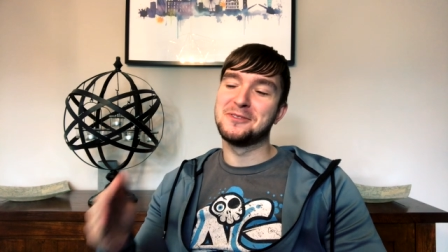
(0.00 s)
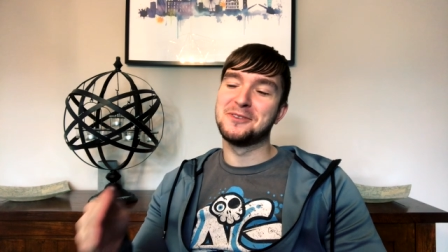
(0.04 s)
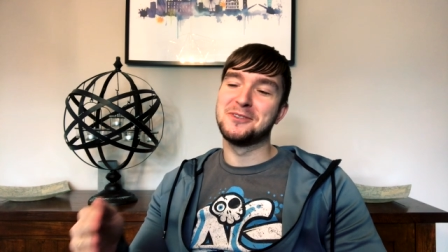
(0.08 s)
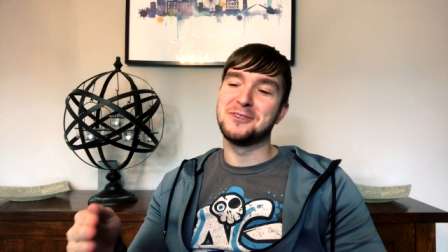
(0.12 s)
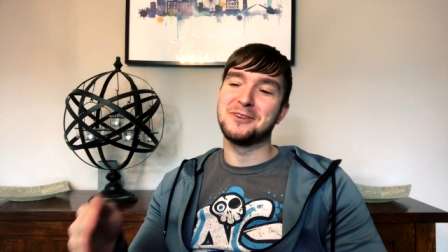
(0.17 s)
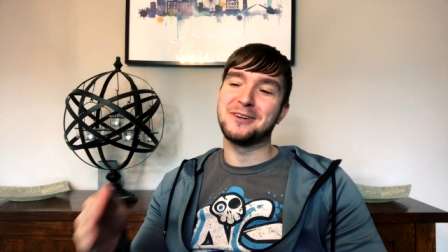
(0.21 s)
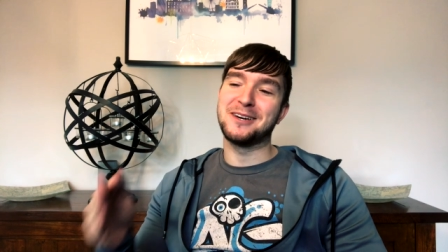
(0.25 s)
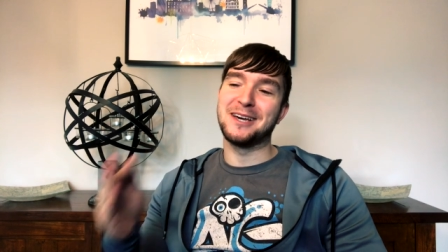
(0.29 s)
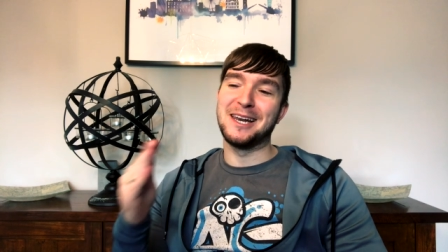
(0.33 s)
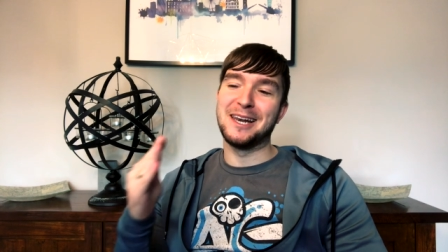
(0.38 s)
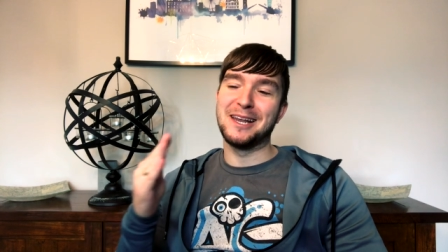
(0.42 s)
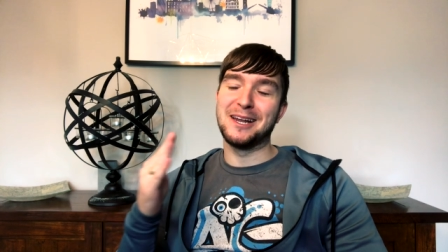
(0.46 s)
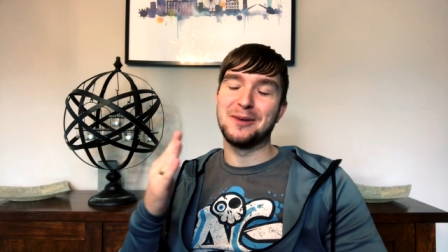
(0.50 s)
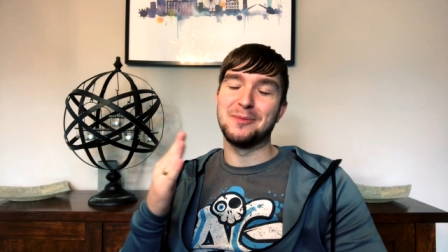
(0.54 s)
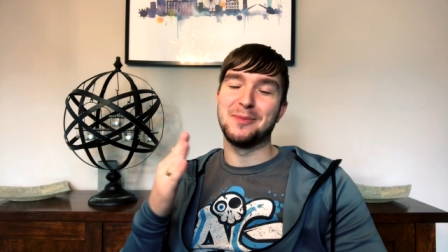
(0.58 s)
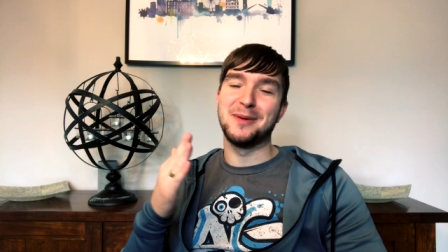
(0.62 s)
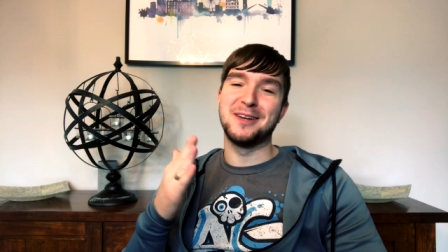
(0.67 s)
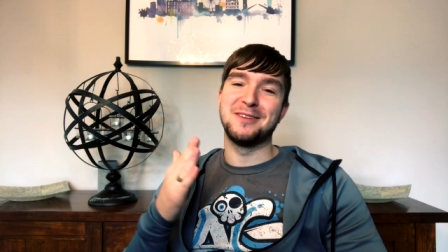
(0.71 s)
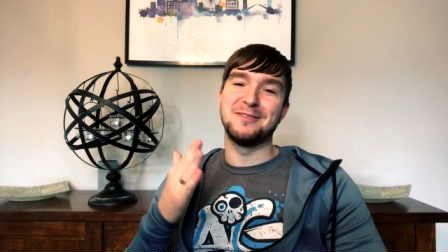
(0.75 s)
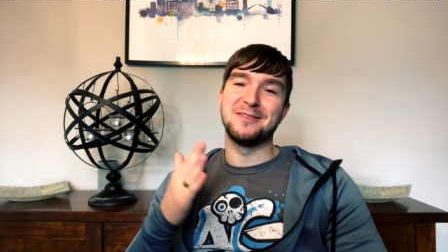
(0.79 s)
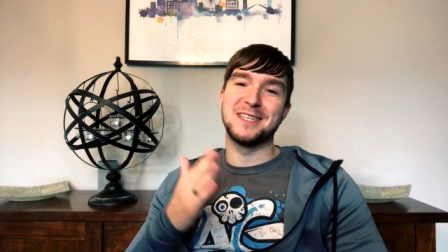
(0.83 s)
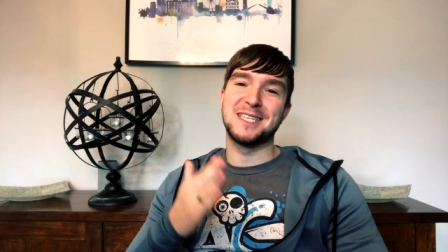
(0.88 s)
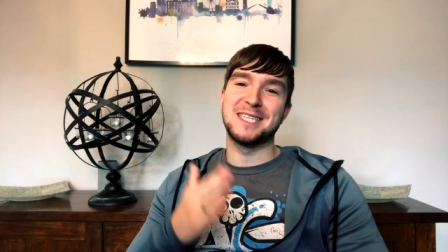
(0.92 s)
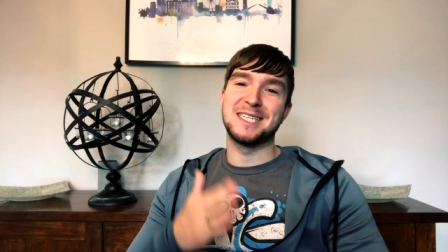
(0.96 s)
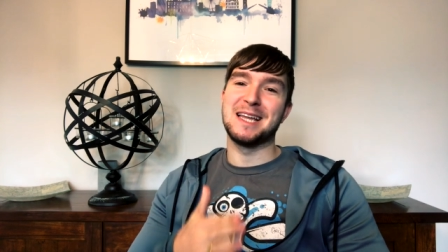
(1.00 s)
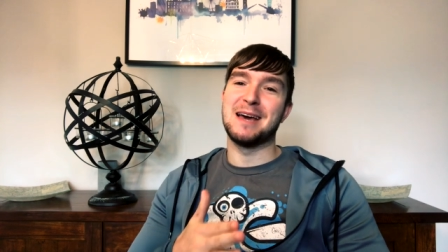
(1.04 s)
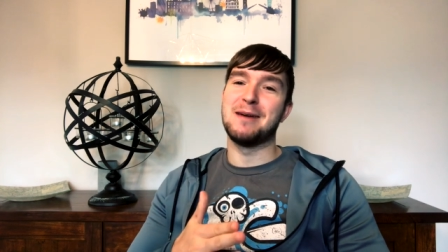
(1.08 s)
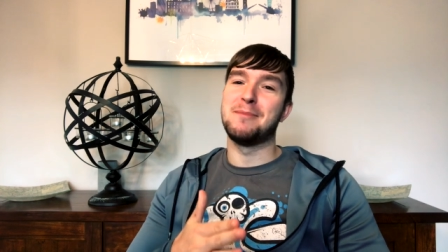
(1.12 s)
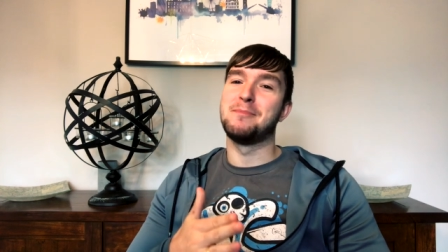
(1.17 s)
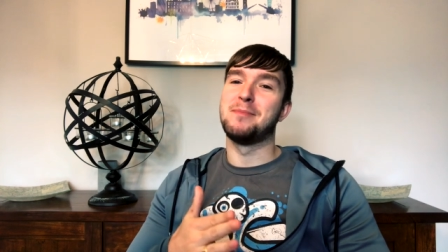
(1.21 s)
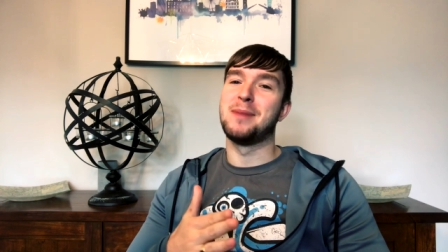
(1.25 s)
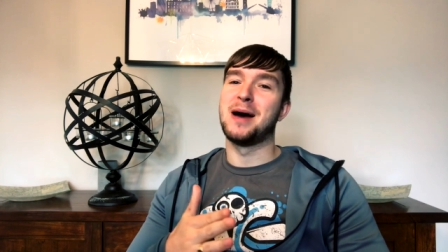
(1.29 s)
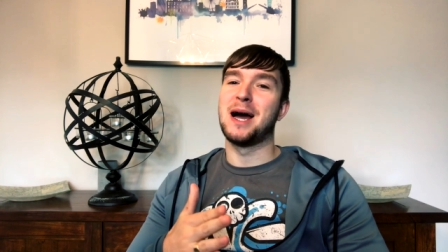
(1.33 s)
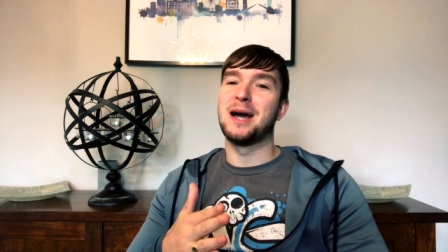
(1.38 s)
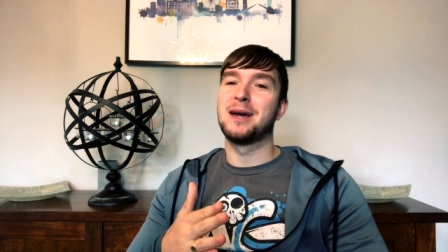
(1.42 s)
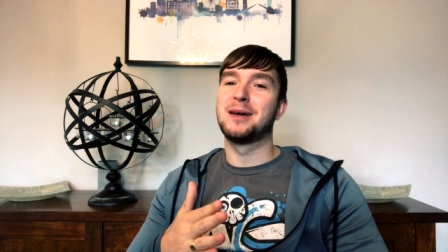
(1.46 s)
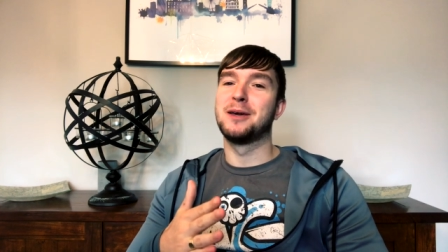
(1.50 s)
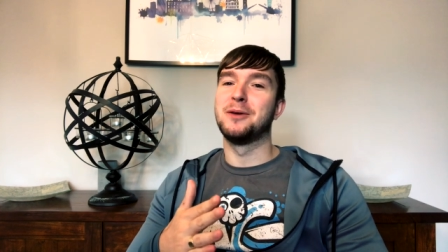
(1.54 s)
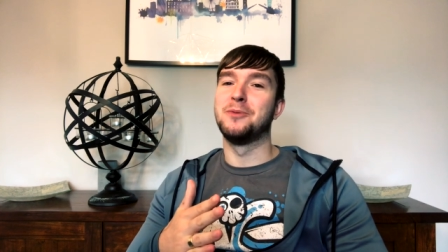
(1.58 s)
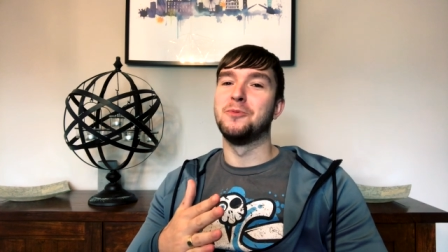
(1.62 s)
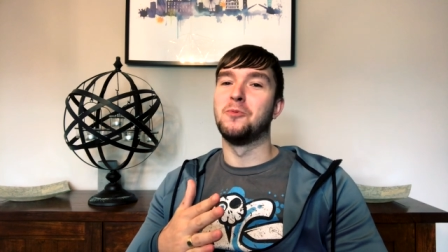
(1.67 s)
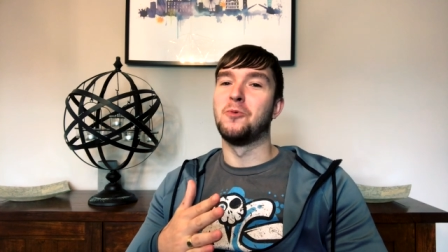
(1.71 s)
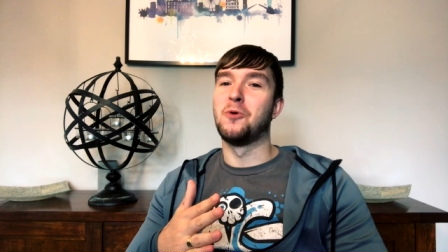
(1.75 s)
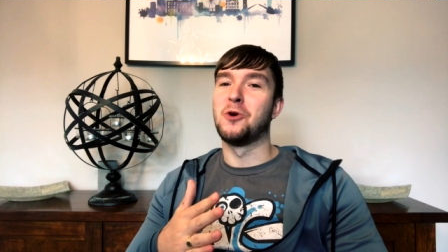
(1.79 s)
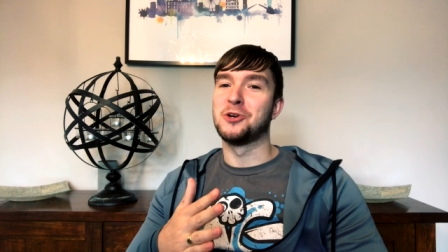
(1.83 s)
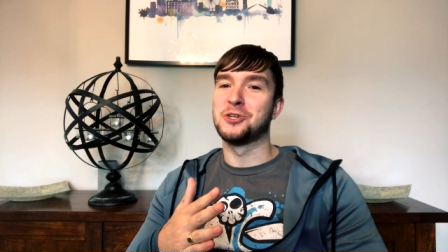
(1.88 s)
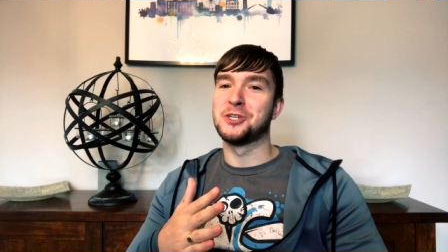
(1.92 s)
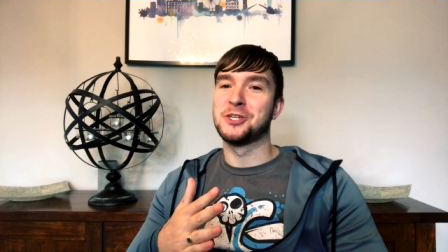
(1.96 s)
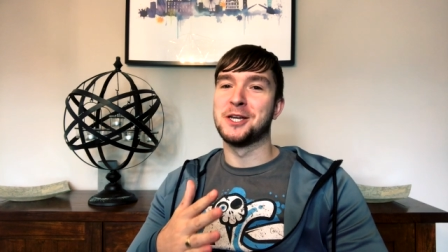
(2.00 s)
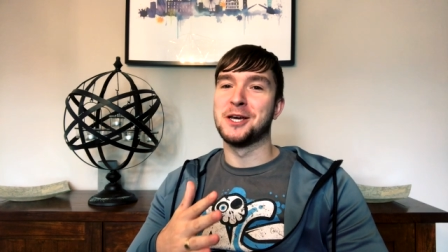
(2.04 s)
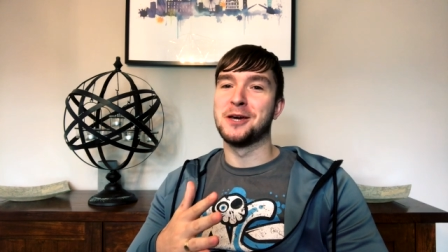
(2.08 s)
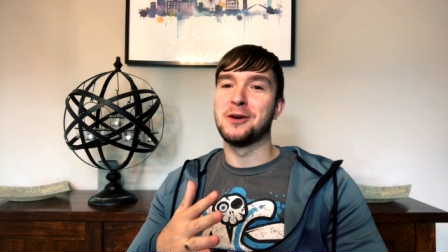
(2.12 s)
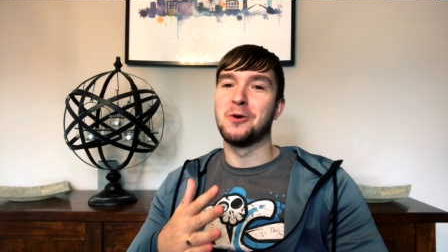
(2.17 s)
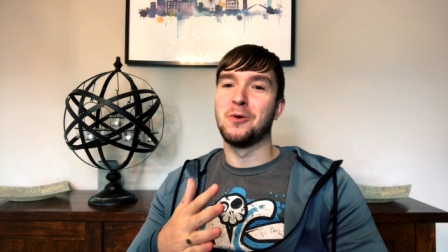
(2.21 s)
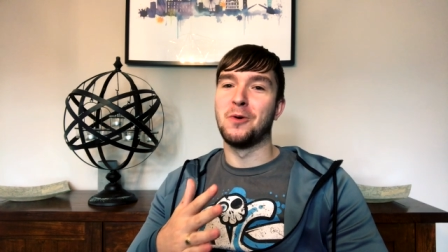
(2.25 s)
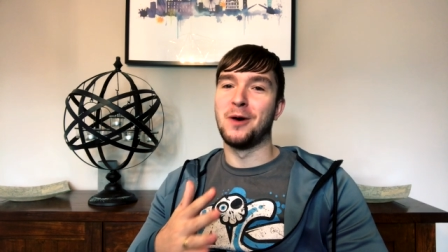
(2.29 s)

took a little bit of a step back and watched it